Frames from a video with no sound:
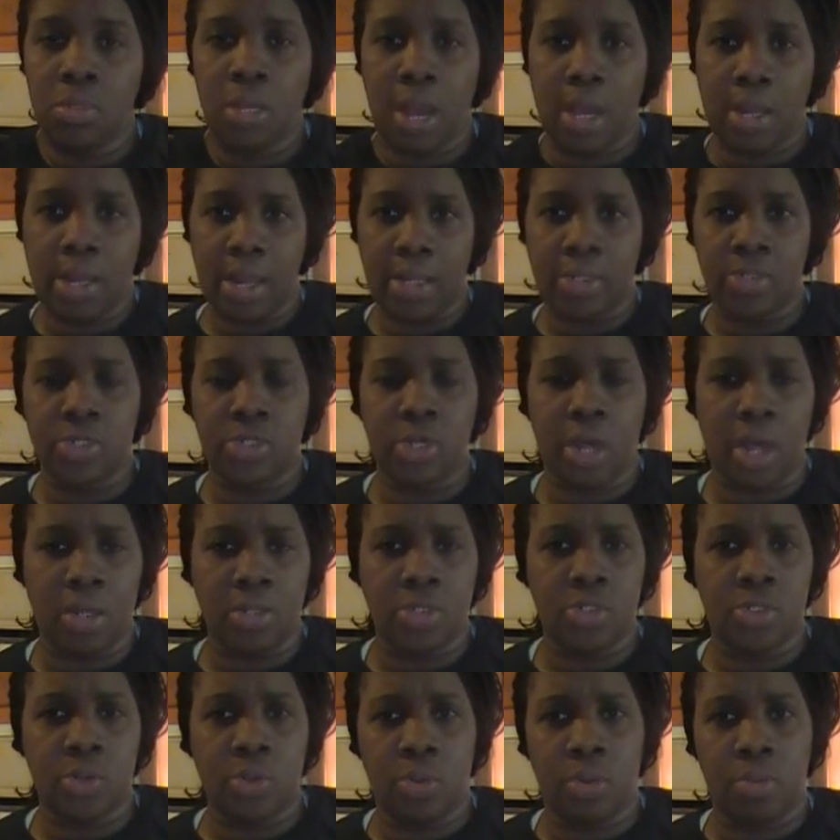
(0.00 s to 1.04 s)
I'll
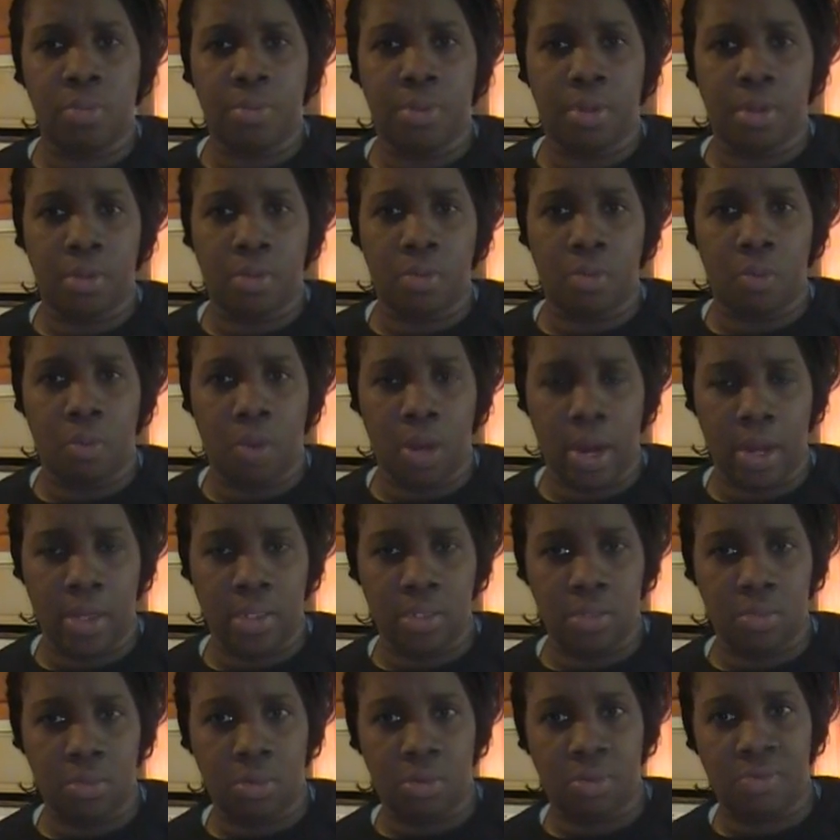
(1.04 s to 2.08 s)
show the book when I
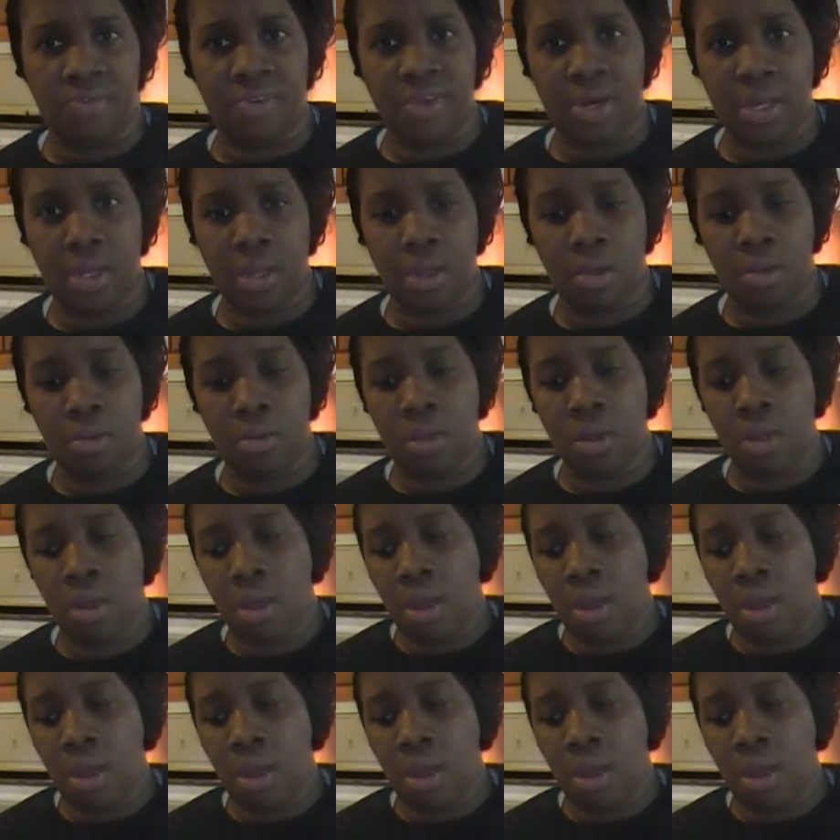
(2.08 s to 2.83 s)
do the video.